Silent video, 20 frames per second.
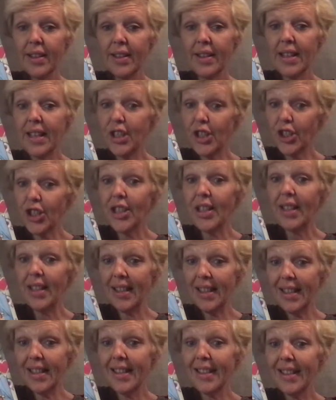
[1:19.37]
these
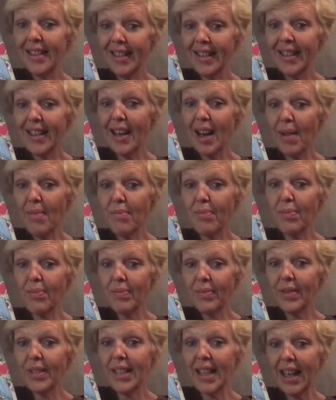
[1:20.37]
sheets that I'm
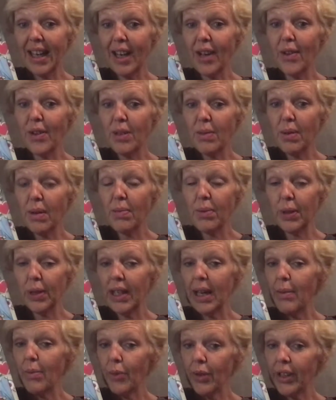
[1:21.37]
sending out to people and
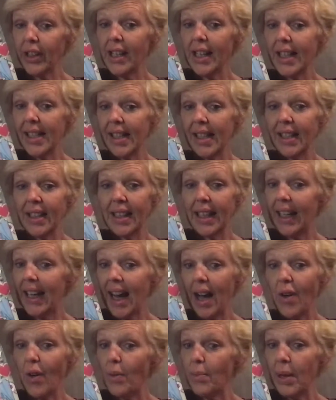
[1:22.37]
I'm realizing like
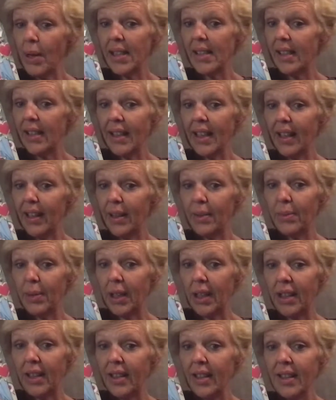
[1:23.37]
how amazing they can
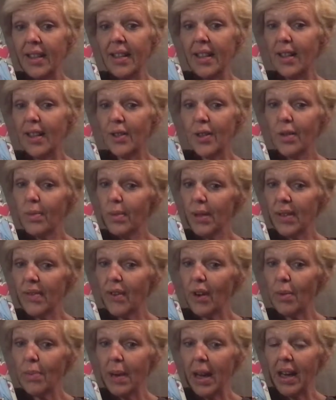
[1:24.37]
be in terms of
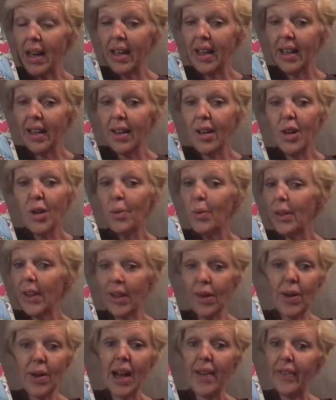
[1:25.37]
our making
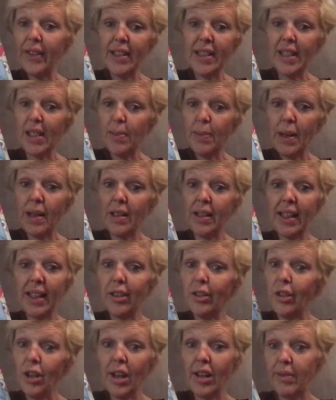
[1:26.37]
without having to spend like a
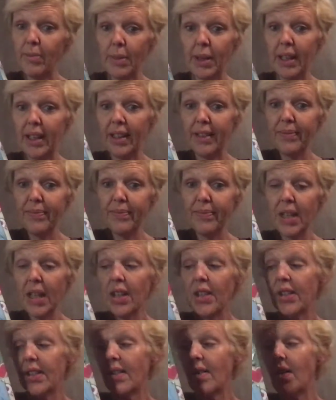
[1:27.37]
lot of money.
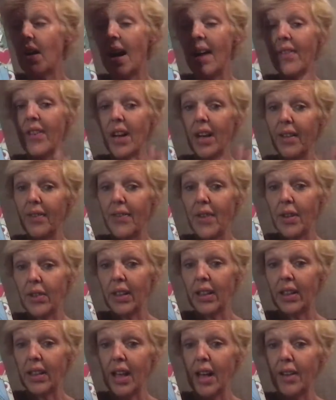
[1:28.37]
So I've kind of fallen
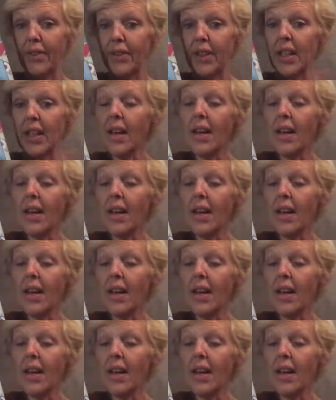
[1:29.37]
in love.